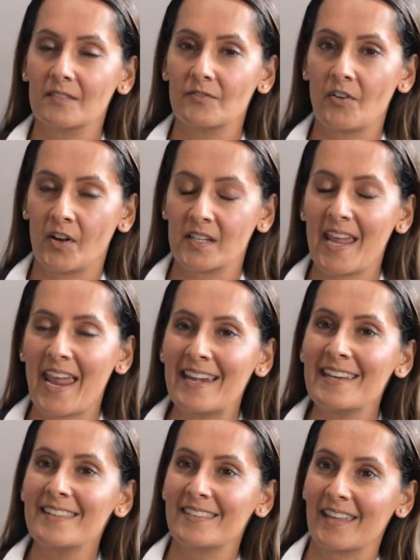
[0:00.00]
find
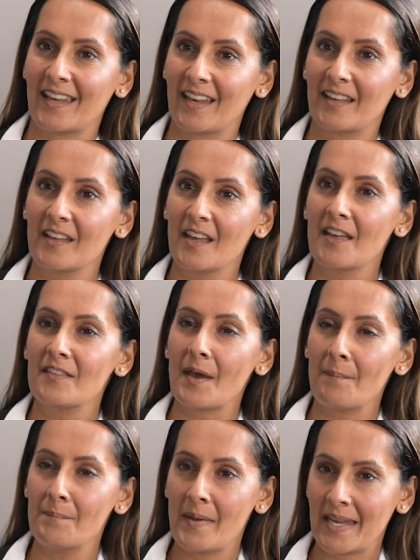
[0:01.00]
anything
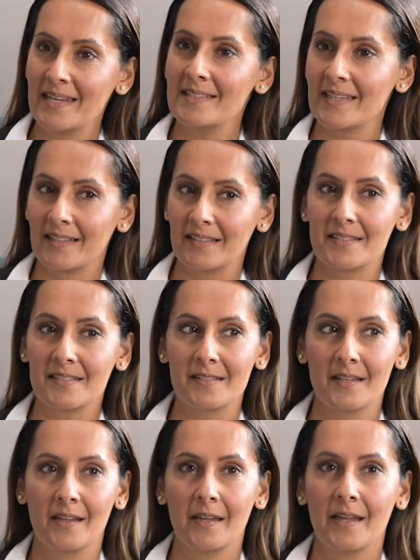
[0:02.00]
that made it